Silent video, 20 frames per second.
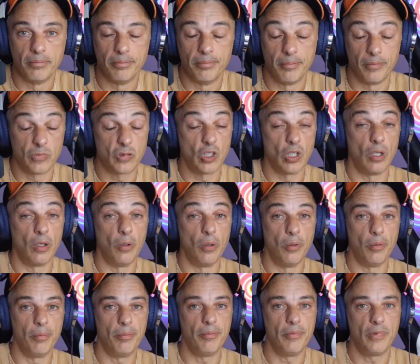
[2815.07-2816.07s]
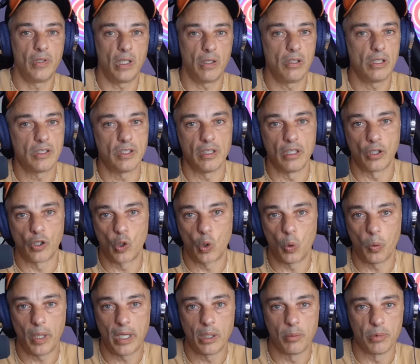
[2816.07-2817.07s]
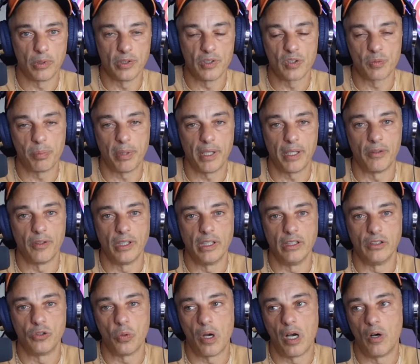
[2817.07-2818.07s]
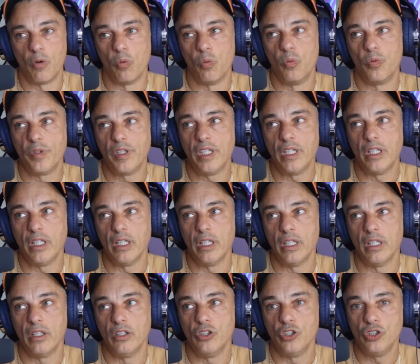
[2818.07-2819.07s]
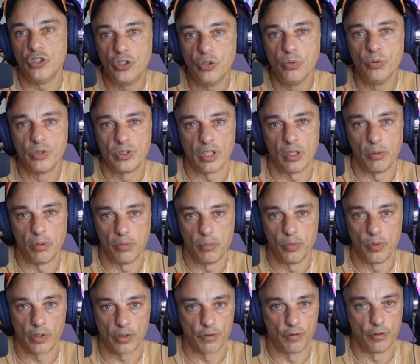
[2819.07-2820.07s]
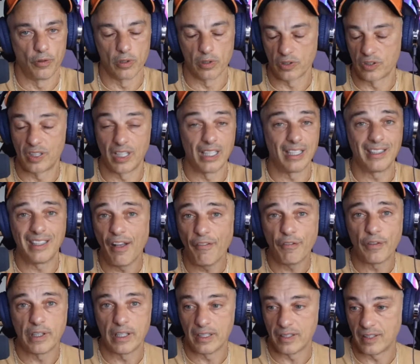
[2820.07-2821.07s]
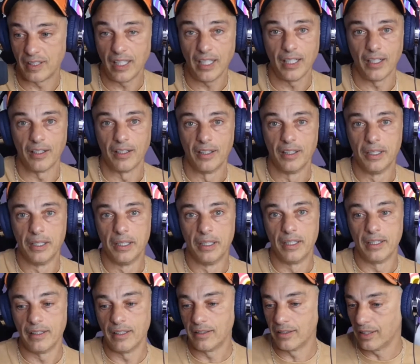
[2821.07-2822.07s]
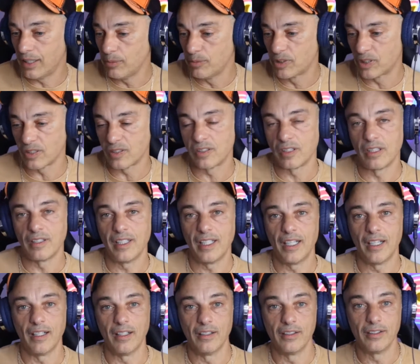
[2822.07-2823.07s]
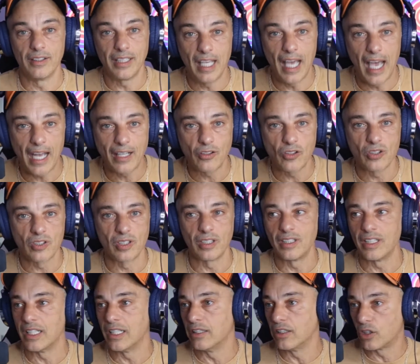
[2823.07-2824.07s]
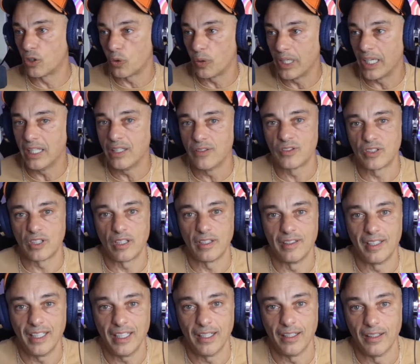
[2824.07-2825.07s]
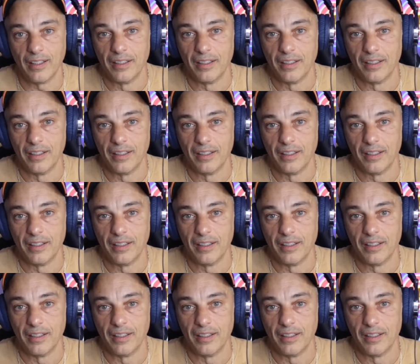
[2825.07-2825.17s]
So there is an incredible disparity to how we use our workforce. That definitely is there. The Teamsters are there, the actors are there, the creatives are there,